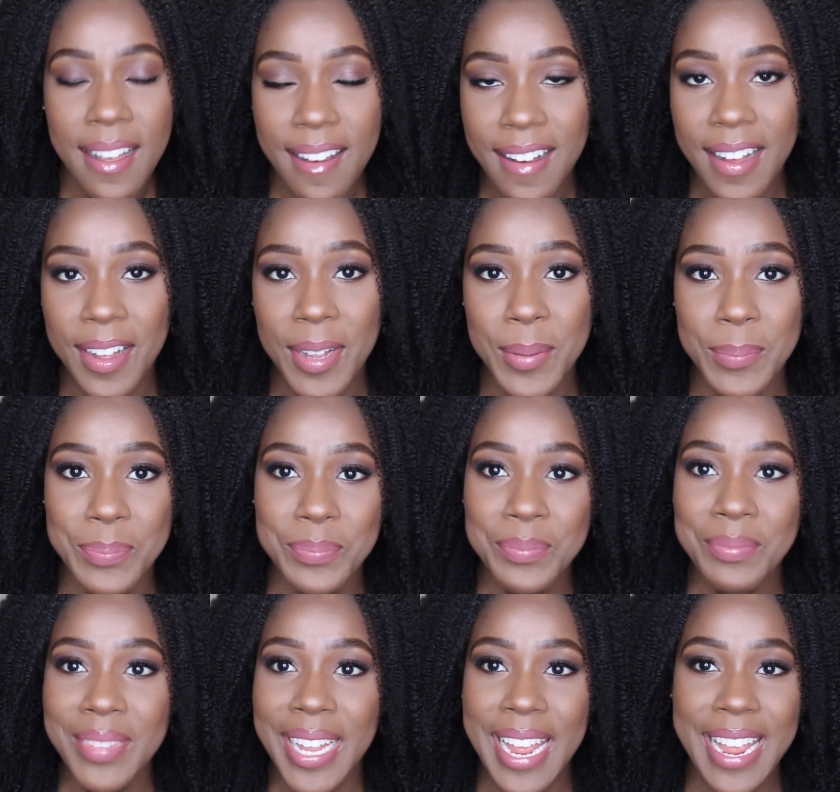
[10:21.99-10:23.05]

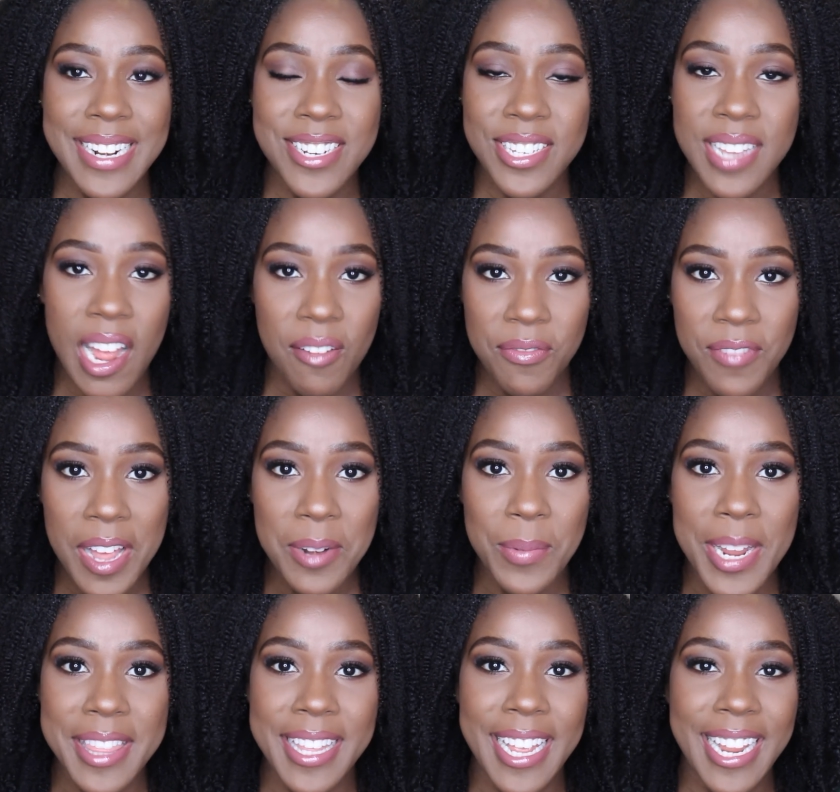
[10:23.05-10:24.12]
and just have fun
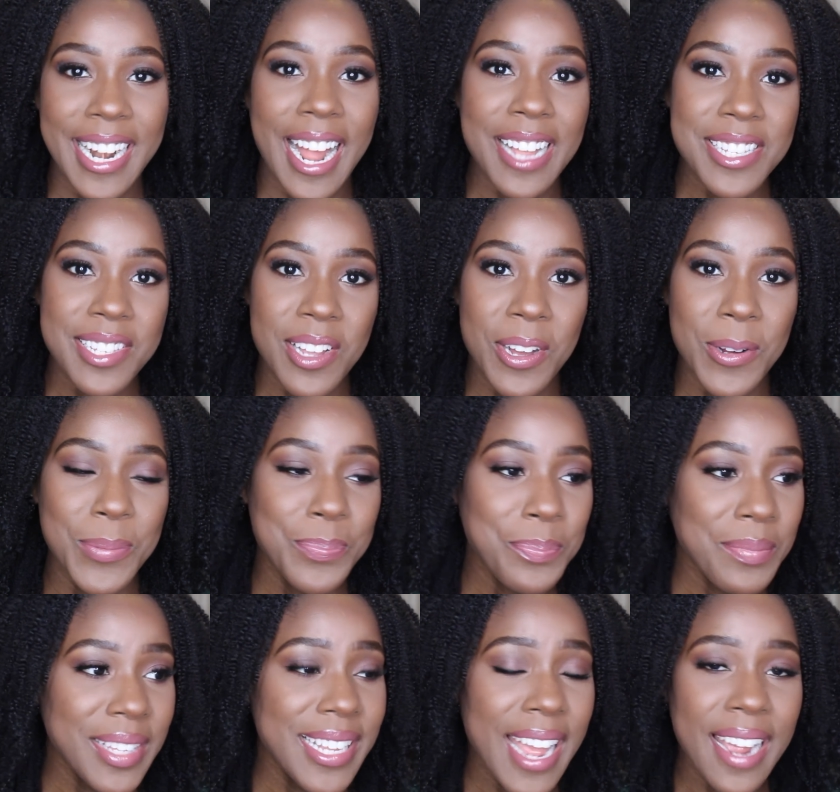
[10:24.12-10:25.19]
with it. So
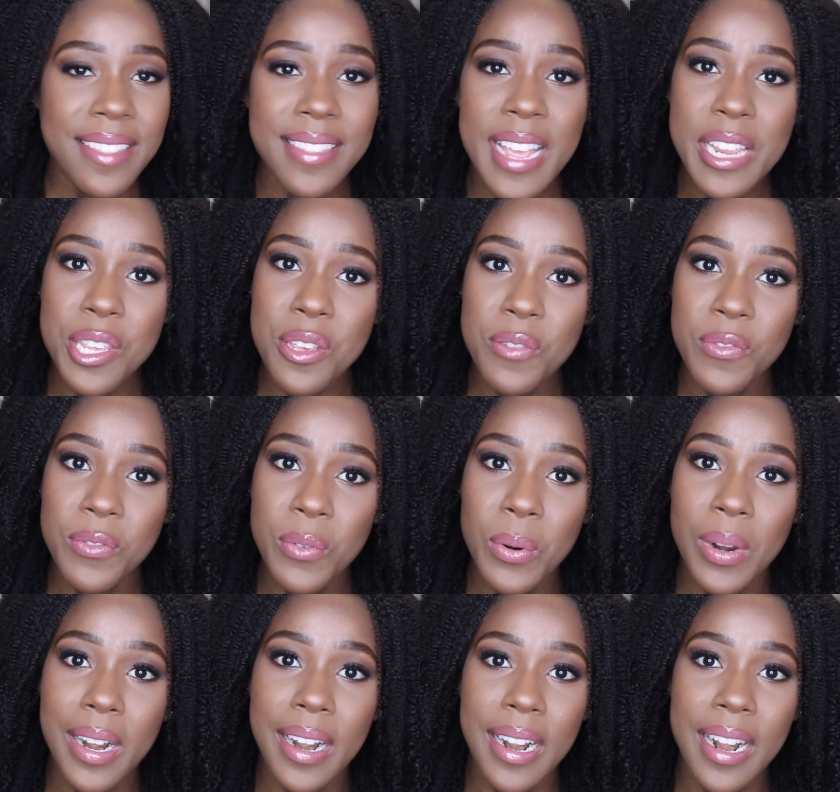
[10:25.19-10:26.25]
yeah, thank you
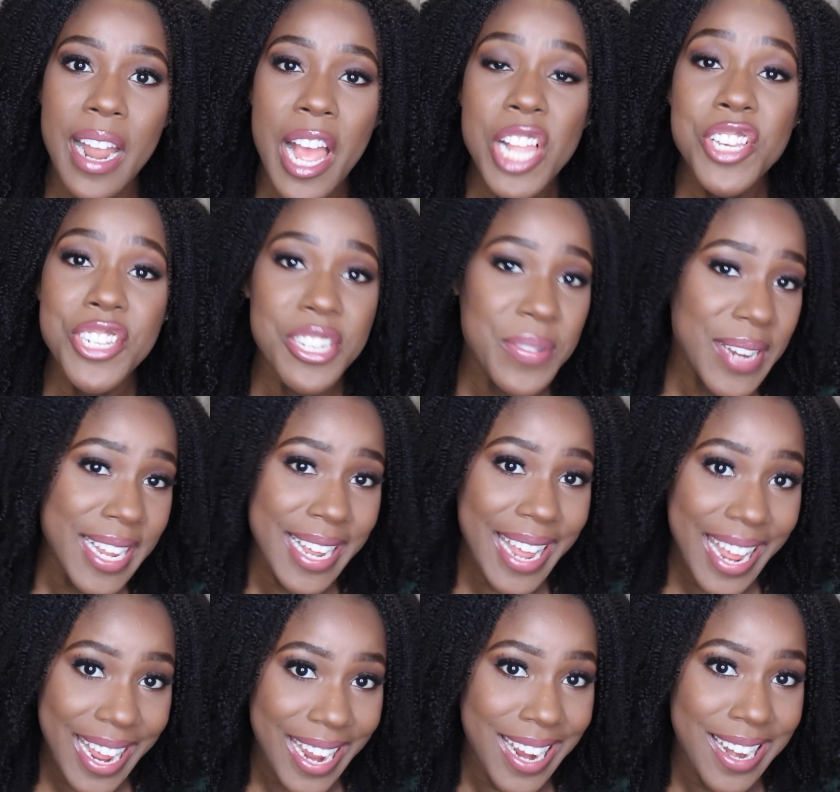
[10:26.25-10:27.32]
for tuning
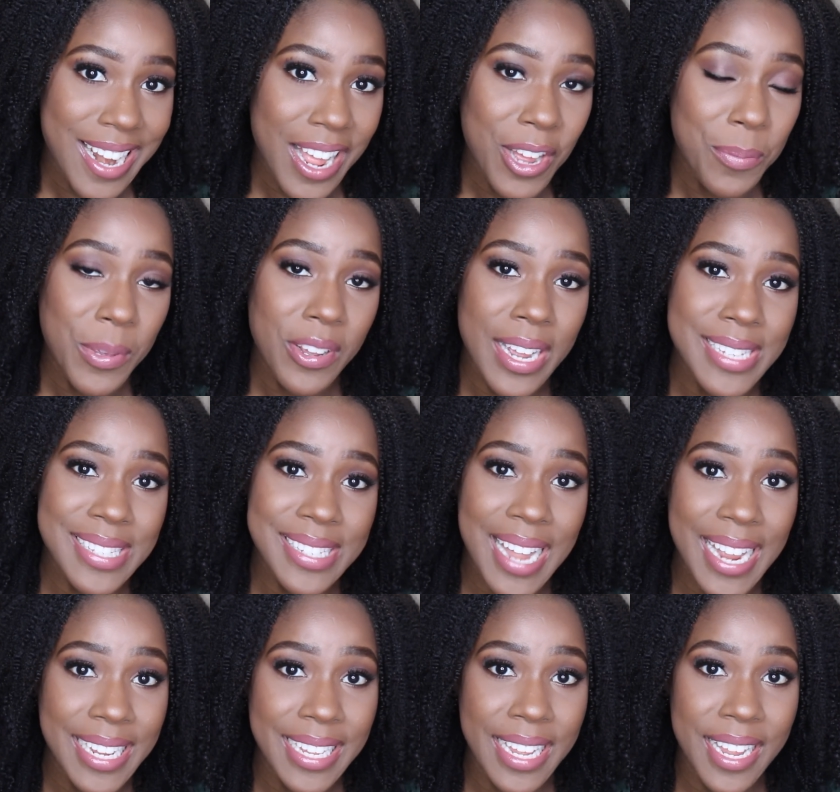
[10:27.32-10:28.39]
in. I hope you guys
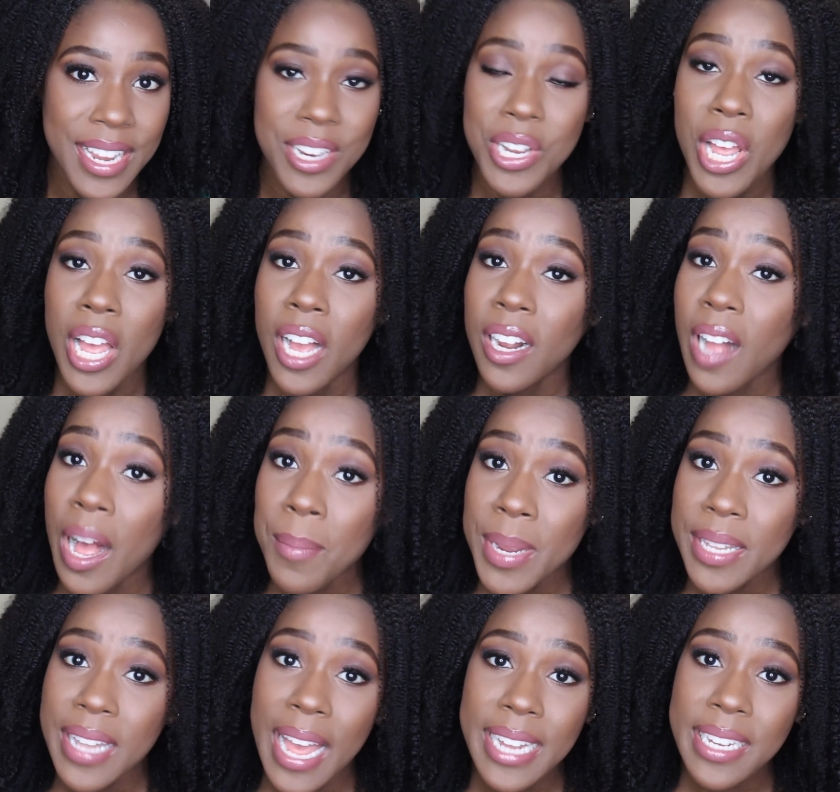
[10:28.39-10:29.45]
like it.
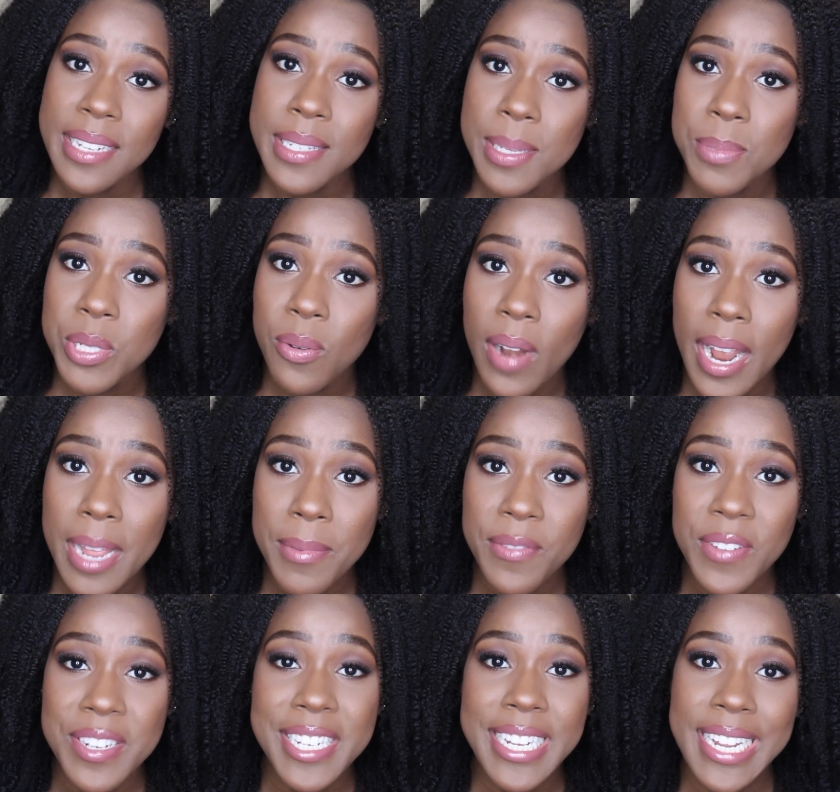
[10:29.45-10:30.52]
Comment, like, and subscribe
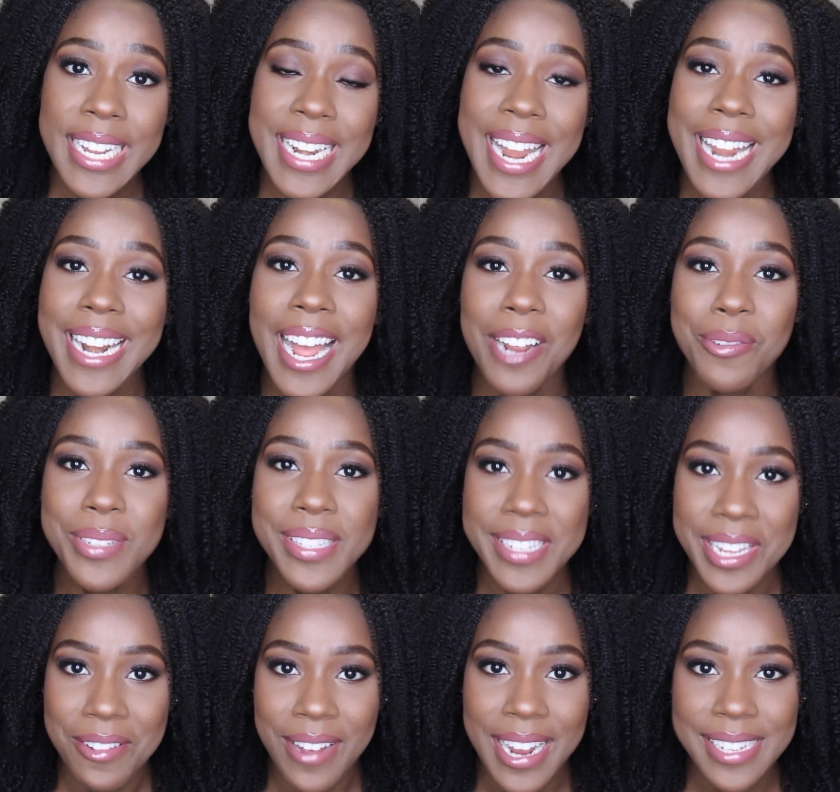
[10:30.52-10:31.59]
if you did, and I will see
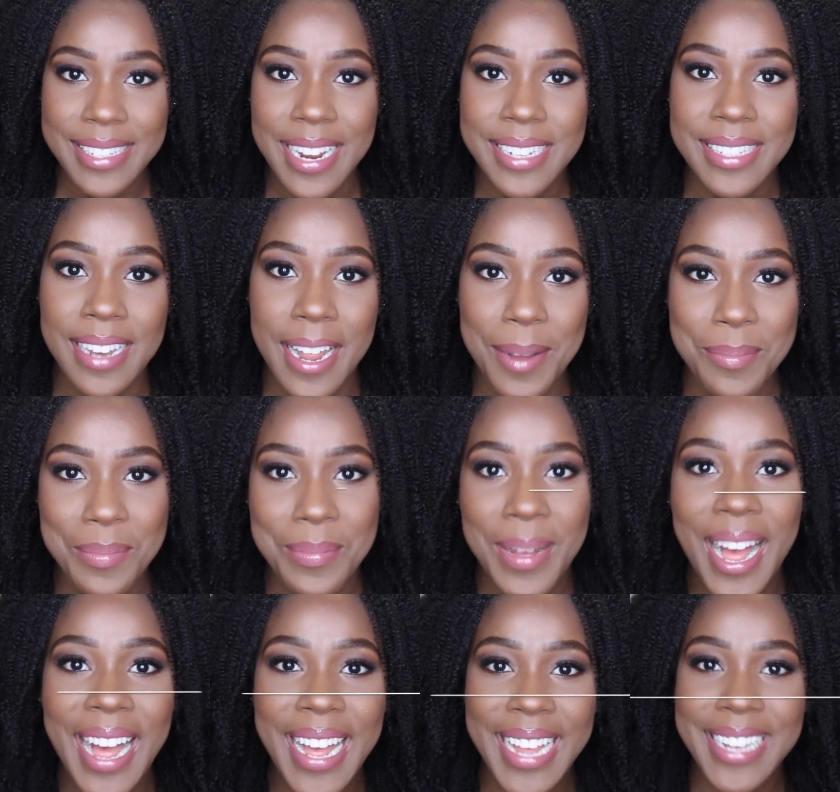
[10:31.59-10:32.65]
you guys next time.
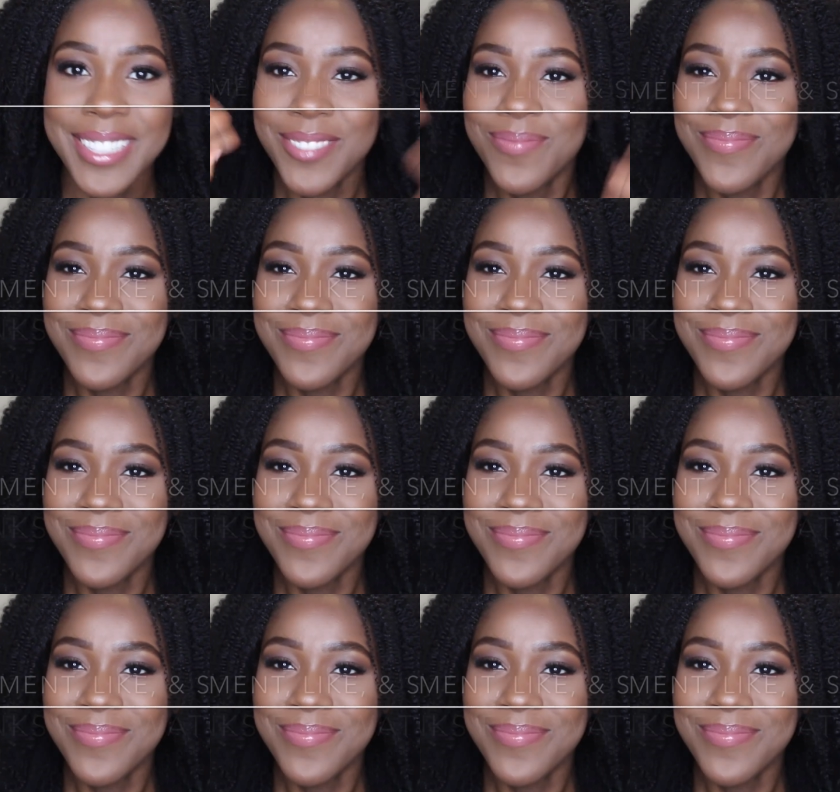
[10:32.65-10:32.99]
Bye.